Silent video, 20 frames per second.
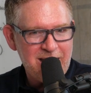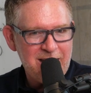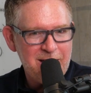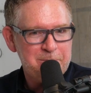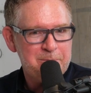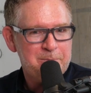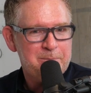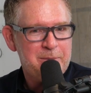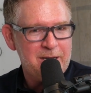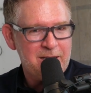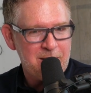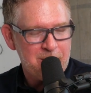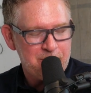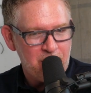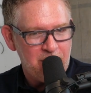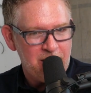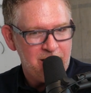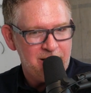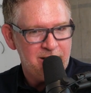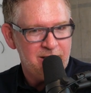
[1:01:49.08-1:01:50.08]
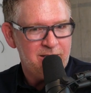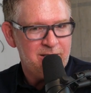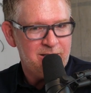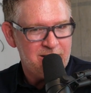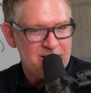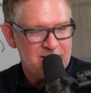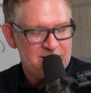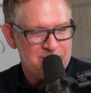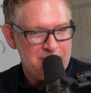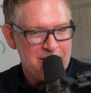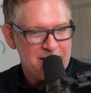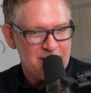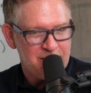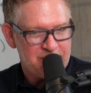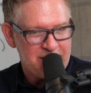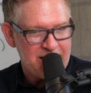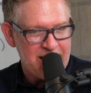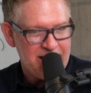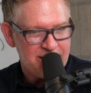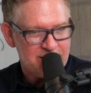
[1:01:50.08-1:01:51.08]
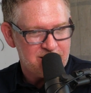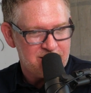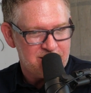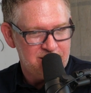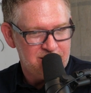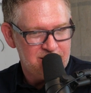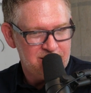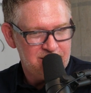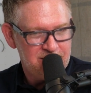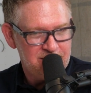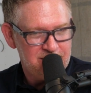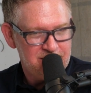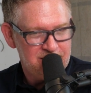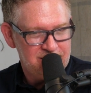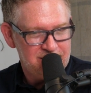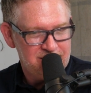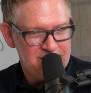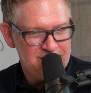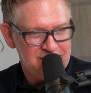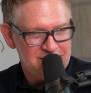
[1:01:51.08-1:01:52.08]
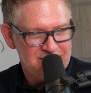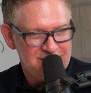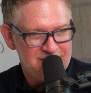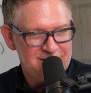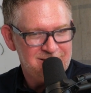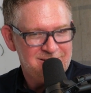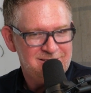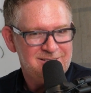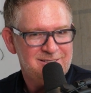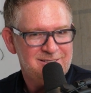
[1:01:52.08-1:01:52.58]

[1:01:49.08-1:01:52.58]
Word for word: can't pick up on the smell of cats. No.